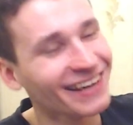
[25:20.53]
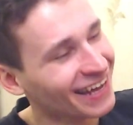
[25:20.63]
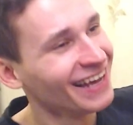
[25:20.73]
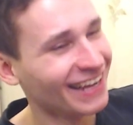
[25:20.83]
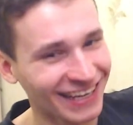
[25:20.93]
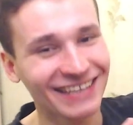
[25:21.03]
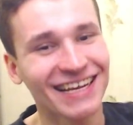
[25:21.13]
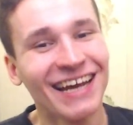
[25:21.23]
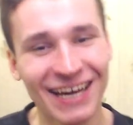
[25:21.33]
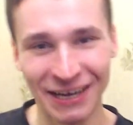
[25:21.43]
okay, yes,
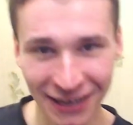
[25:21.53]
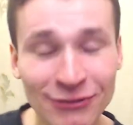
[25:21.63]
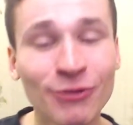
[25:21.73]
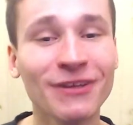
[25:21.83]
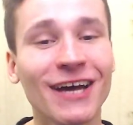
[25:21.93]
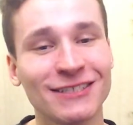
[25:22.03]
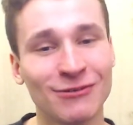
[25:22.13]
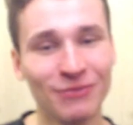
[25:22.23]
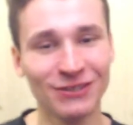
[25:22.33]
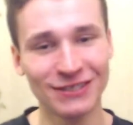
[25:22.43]
it will be nice
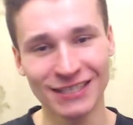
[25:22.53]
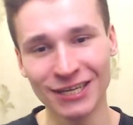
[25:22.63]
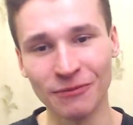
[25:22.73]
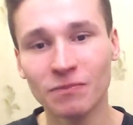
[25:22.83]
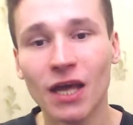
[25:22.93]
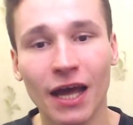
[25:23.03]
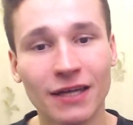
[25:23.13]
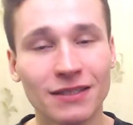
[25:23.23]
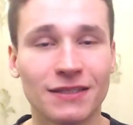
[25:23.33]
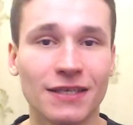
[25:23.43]
to build a stadium,
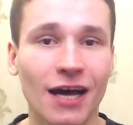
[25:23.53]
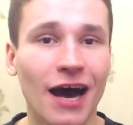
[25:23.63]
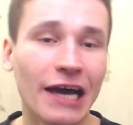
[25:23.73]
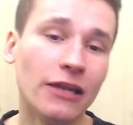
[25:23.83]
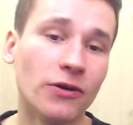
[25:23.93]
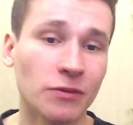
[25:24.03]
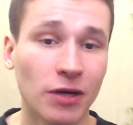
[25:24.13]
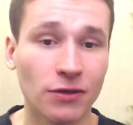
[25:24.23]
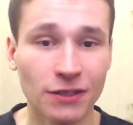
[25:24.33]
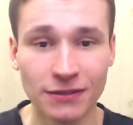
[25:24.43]
and I learned
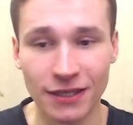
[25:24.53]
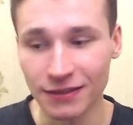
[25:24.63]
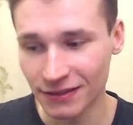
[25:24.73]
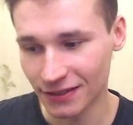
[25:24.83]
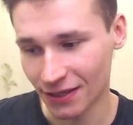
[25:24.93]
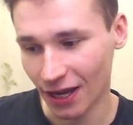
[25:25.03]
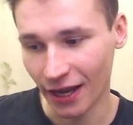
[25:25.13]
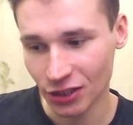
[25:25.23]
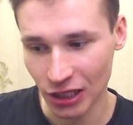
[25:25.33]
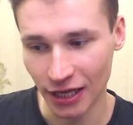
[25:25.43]
about it, and
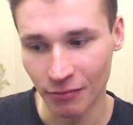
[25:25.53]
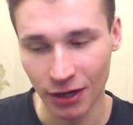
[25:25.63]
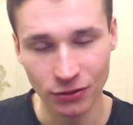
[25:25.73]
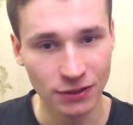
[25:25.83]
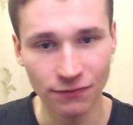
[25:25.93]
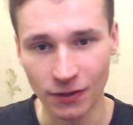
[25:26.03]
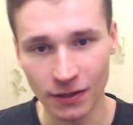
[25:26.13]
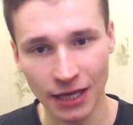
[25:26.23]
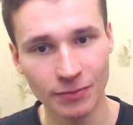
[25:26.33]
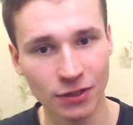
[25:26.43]
actually about
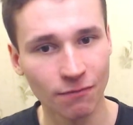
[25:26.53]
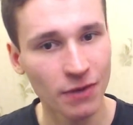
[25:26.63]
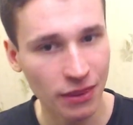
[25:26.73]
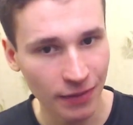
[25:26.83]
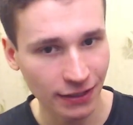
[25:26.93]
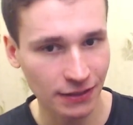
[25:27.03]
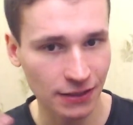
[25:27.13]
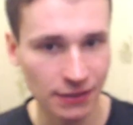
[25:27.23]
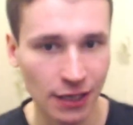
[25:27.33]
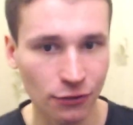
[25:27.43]
different types of mathematics
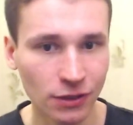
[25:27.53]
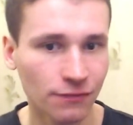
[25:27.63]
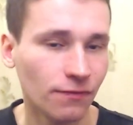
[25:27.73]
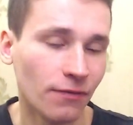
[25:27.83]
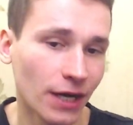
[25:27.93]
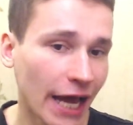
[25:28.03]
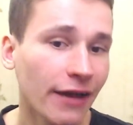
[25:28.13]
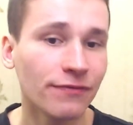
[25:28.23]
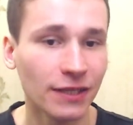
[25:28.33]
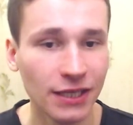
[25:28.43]
inside of it.
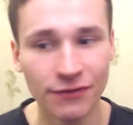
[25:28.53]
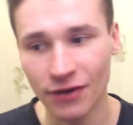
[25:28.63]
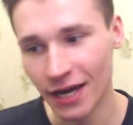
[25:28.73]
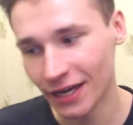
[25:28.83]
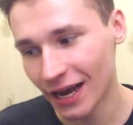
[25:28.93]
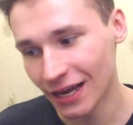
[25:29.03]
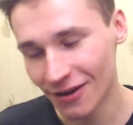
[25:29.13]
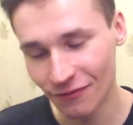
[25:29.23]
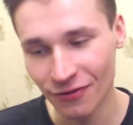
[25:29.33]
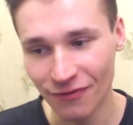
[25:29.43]
F E fine L F